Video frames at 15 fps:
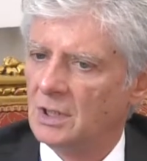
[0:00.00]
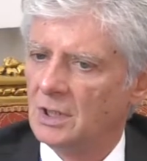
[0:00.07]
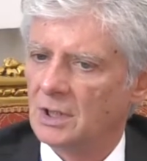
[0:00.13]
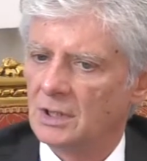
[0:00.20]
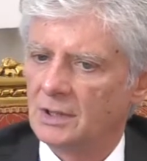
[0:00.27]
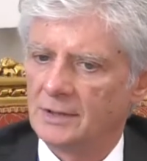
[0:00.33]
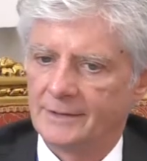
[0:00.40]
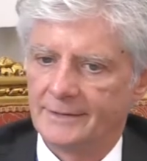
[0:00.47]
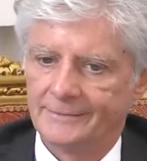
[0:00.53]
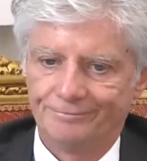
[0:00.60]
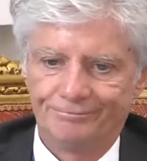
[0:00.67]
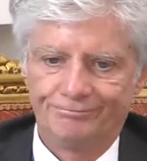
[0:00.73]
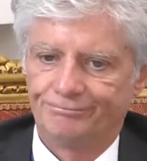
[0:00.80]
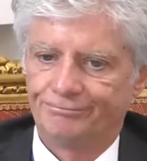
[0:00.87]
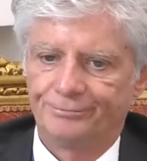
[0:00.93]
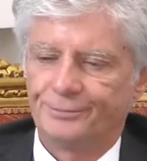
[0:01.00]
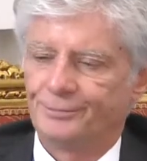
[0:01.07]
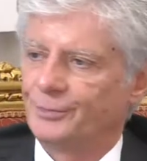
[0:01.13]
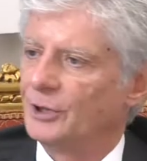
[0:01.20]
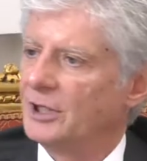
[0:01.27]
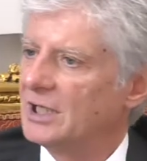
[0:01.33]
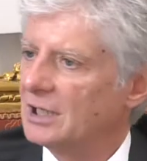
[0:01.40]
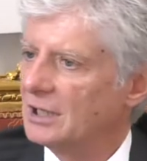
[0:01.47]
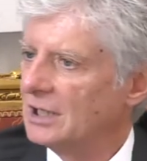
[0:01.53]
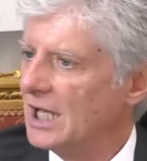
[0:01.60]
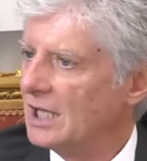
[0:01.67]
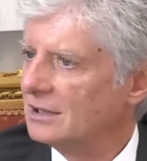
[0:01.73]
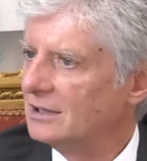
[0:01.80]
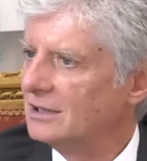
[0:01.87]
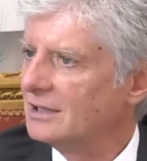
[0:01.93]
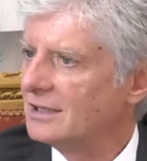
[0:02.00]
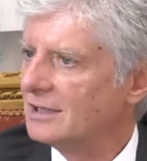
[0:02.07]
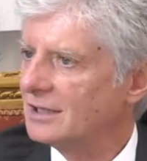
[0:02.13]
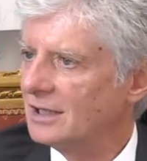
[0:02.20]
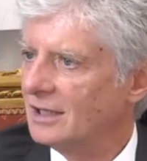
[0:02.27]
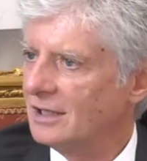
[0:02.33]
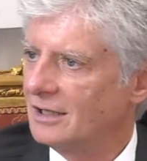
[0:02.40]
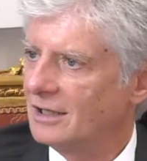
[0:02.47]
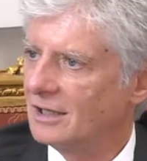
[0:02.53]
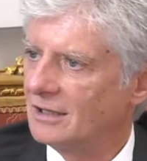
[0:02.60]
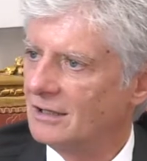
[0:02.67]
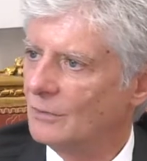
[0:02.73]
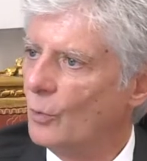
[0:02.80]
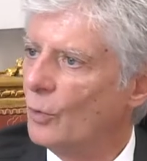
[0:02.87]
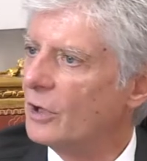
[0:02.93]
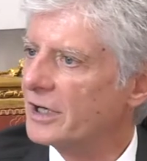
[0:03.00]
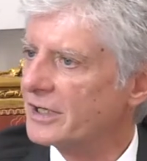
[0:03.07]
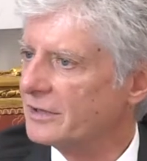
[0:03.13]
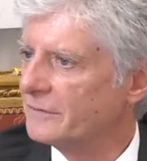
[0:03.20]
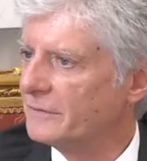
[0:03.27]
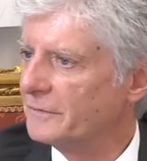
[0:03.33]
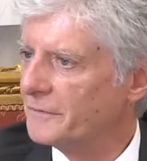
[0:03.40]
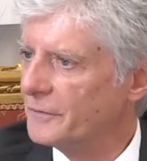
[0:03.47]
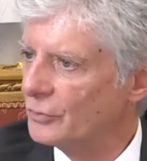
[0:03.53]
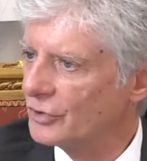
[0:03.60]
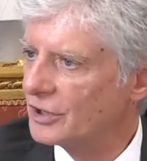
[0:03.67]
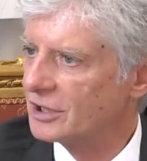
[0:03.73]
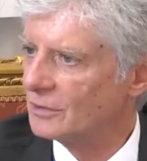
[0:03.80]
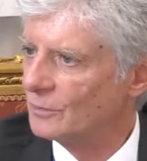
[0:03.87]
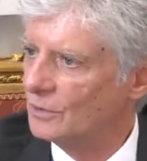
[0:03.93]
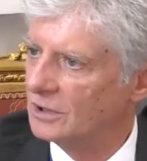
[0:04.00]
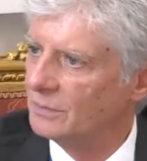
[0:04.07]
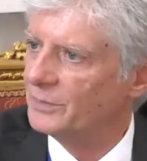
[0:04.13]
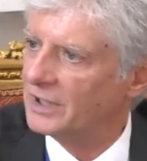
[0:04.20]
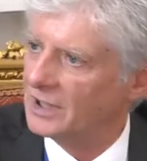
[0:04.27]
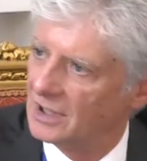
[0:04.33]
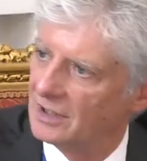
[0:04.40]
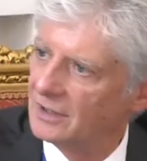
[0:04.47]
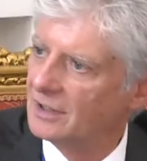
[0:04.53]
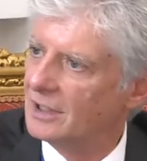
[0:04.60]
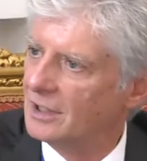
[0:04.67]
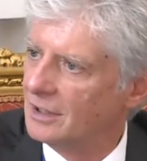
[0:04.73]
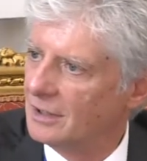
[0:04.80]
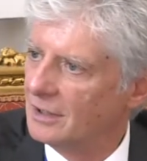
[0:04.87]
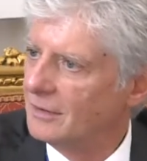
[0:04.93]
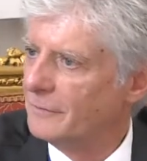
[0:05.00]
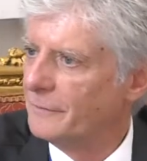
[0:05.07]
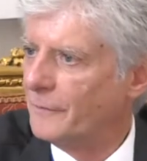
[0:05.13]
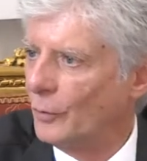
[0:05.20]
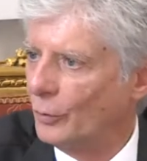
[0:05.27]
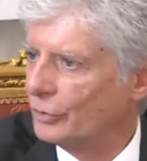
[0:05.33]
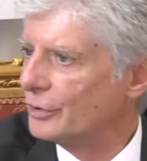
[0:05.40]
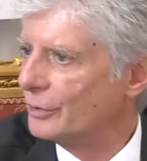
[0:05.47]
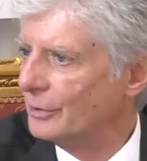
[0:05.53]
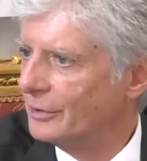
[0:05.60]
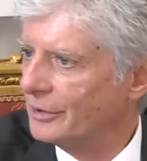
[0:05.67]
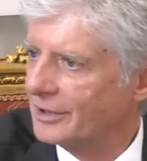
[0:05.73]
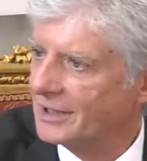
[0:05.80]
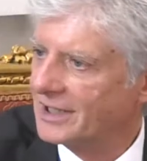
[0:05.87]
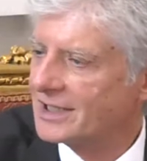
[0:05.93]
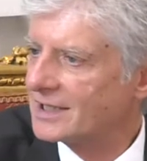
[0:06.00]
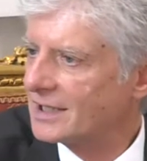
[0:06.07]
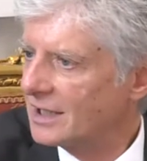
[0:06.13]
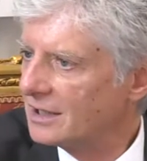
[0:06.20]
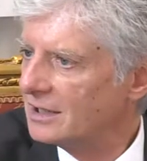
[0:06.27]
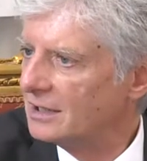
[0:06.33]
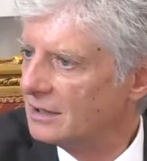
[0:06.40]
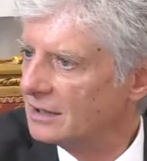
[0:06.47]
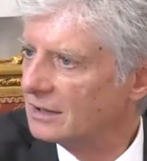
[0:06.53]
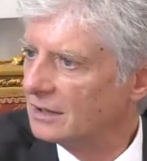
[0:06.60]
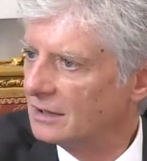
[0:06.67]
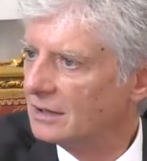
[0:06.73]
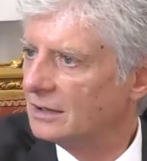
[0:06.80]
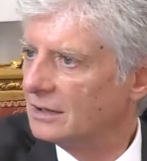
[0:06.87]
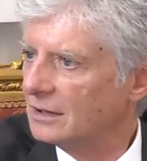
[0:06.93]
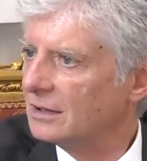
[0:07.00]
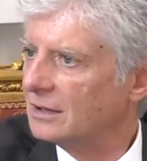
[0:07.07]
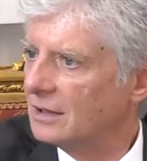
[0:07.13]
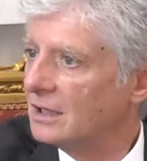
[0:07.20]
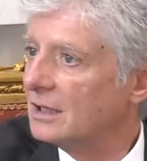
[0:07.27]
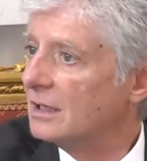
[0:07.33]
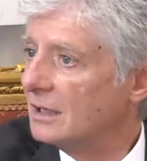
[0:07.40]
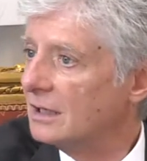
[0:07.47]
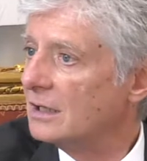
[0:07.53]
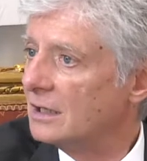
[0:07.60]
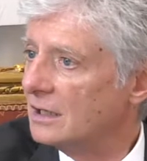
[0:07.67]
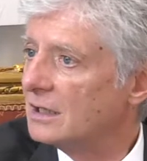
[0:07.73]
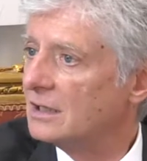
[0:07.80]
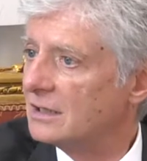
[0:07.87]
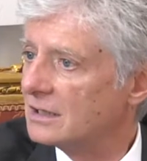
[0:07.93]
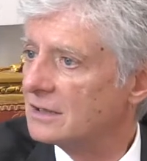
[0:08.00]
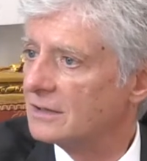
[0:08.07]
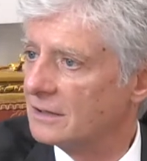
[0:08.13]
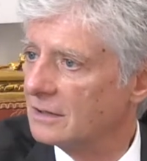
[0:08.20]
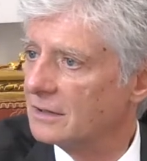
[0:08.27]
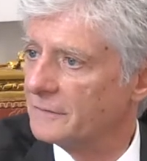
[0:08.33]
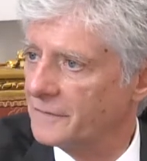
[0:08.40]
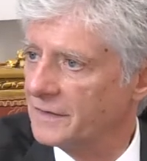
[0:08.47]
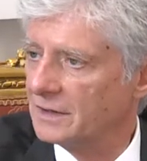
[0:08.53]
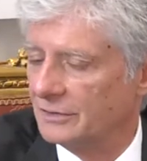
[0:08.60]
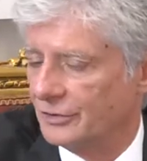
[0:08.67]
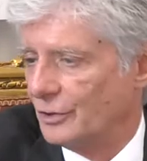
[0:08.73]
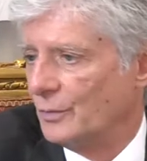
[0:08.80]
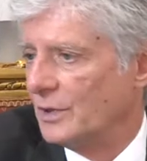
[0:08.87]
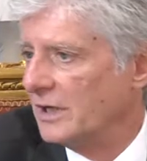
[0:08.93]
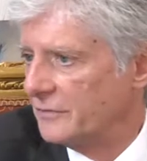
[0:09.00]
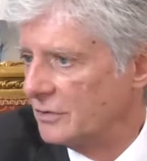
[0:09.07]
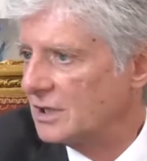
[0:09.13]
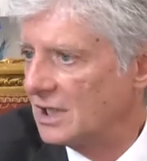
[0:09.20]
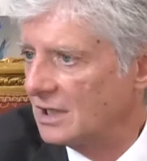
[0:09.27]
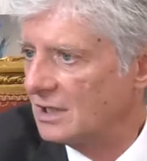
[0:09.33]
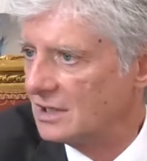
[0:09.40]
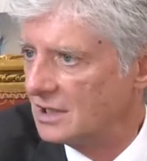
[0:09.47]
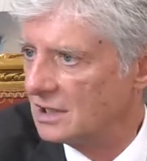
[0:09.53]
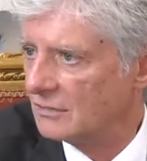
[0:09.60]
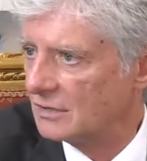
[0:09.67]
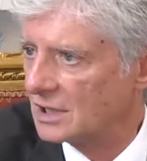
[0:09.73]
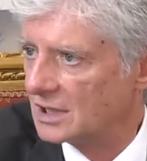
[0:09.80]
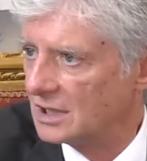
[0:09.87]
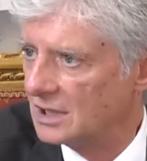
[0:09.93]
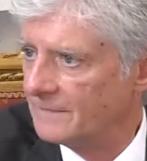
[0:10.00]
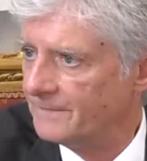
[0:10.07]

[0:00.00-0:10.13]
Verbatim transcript: Um, political analysts say that the wars of the future will be fought or decided uh, in this uh, field, so we have to take it seriously.